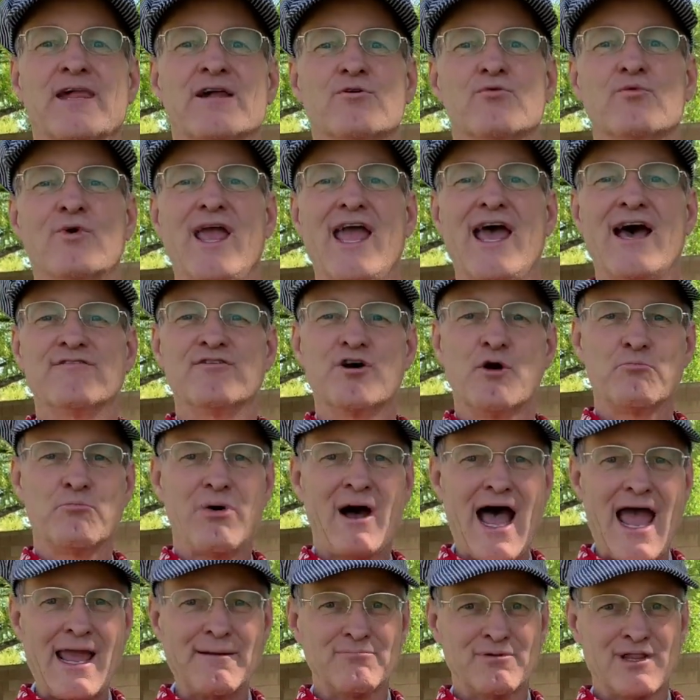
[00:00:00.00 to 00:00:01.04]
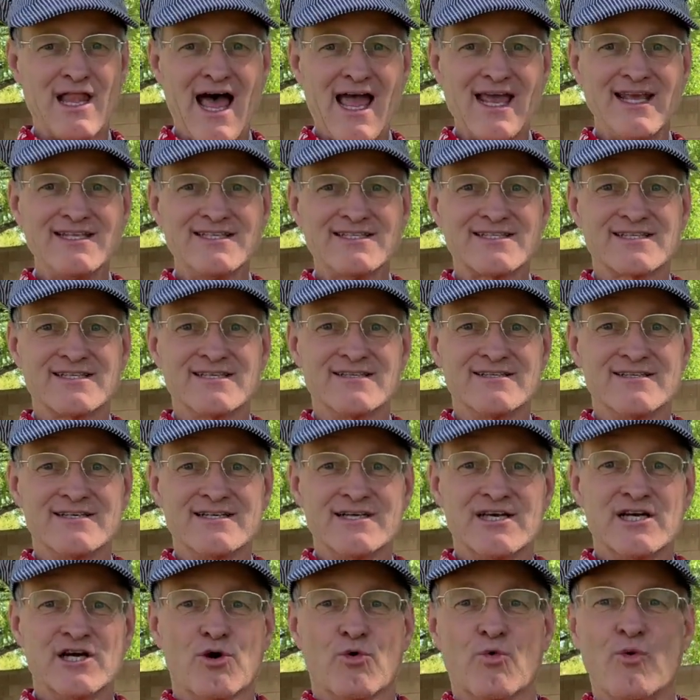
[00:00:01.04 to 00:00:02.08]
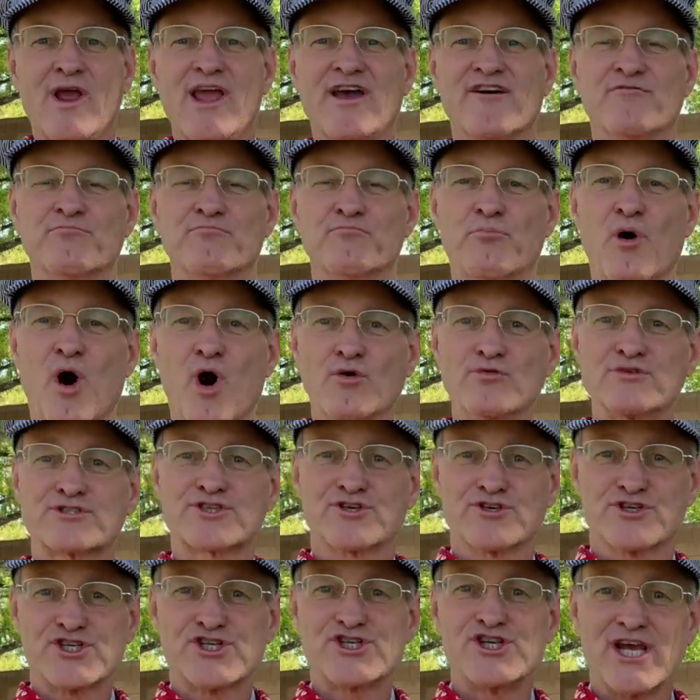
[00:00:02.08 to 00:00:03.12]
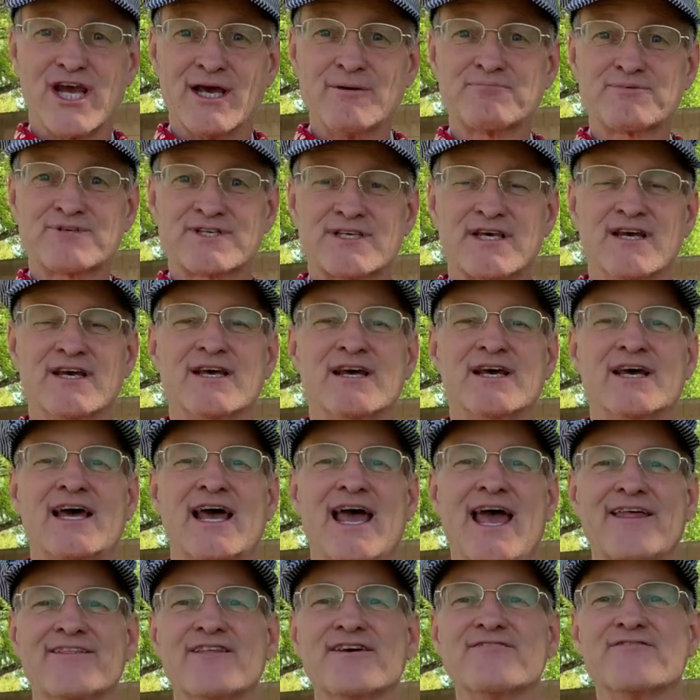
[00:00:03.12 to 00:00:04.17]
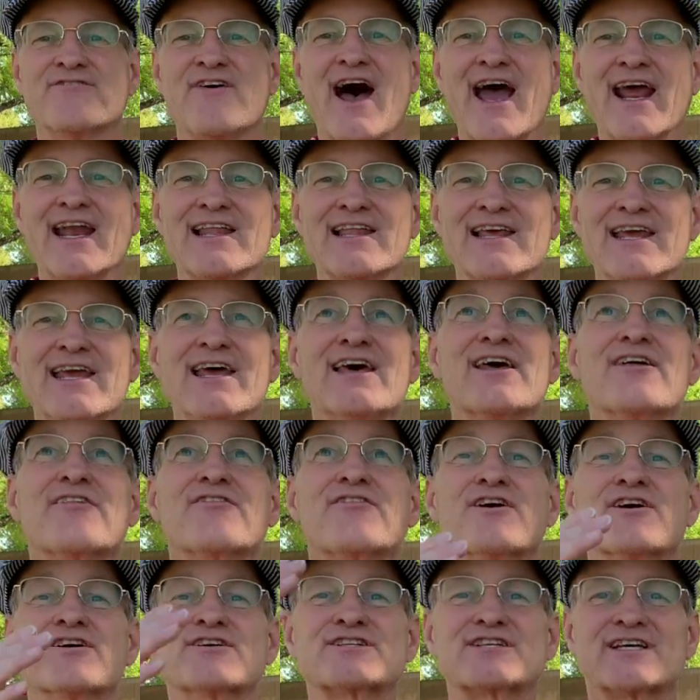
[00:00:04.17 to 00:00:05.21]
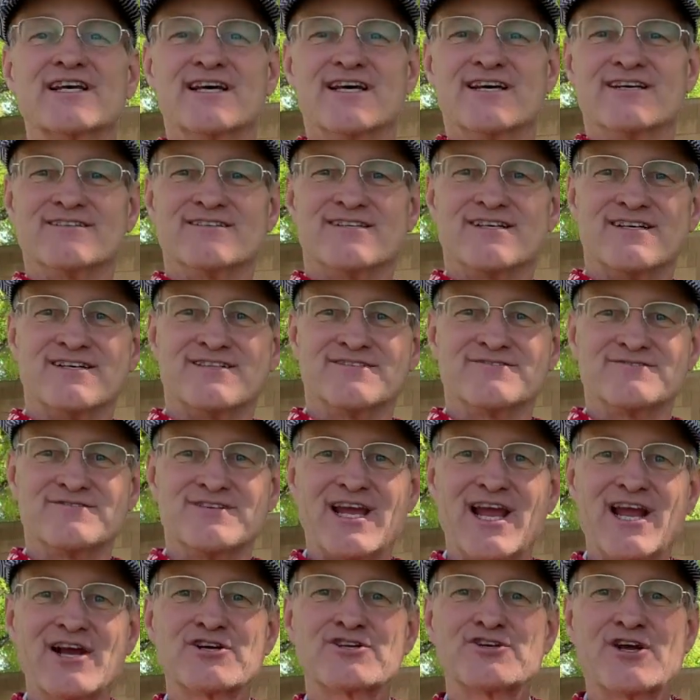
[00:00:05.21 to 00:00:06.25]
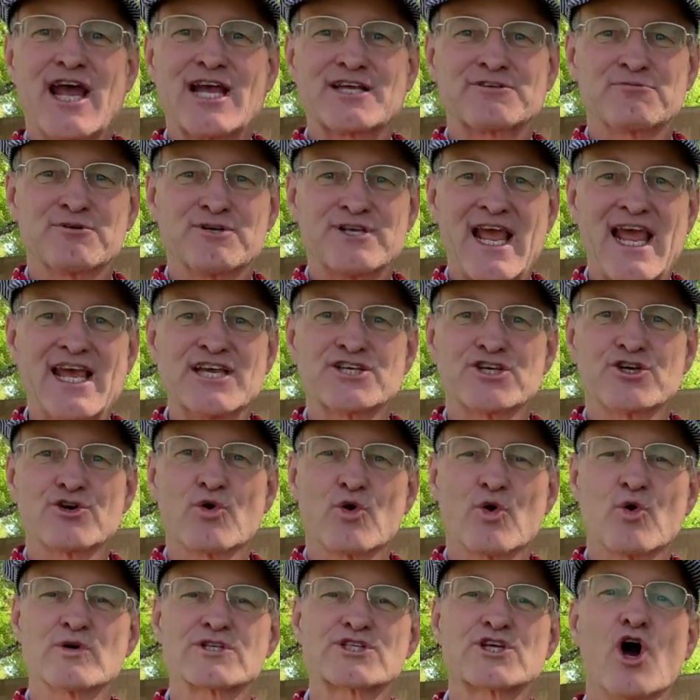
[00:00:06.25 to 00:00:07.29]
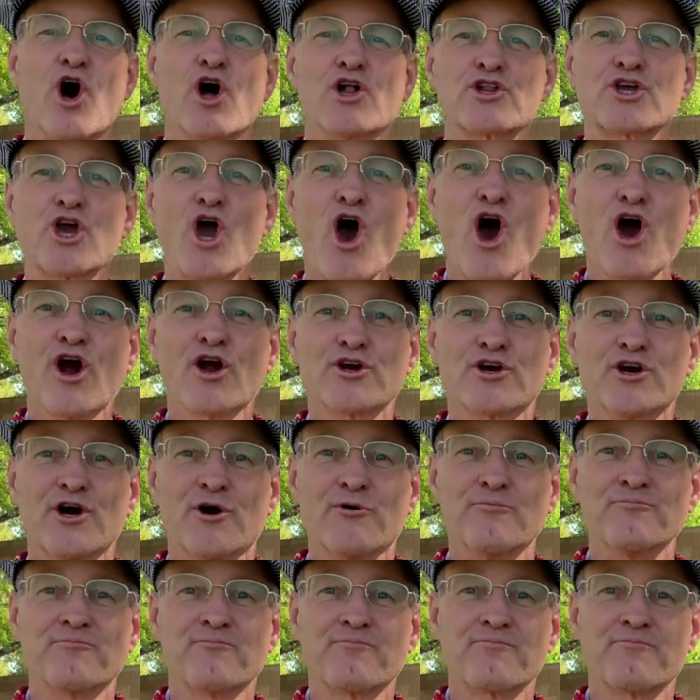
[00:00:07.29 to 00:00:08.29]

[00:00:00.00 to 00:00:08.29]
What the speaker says: We have pipelines, we have boats or ships, and then finally there's air transportation, or what's called cargo.